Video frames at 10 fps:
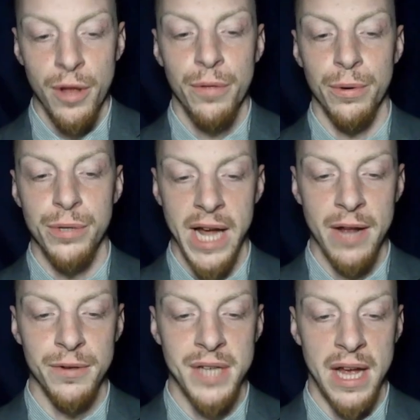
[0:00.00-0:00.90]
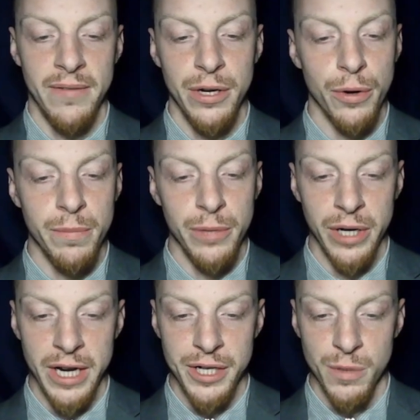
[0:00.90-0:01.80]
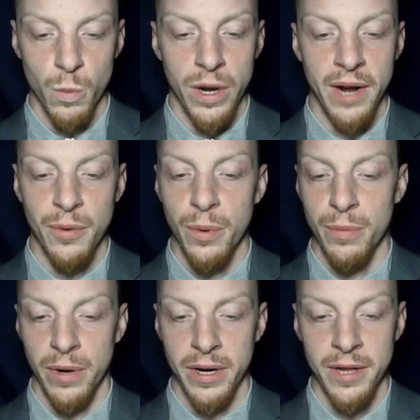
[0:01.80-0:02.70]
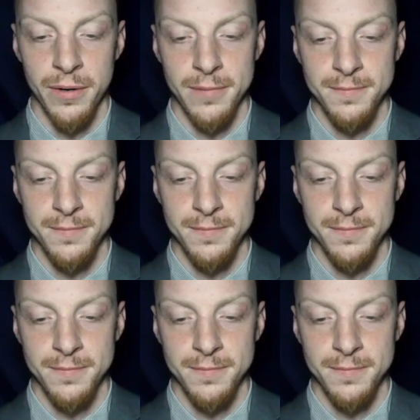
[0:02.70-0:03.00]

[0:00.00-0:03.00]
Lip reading: through channels having no communication whatever with one another.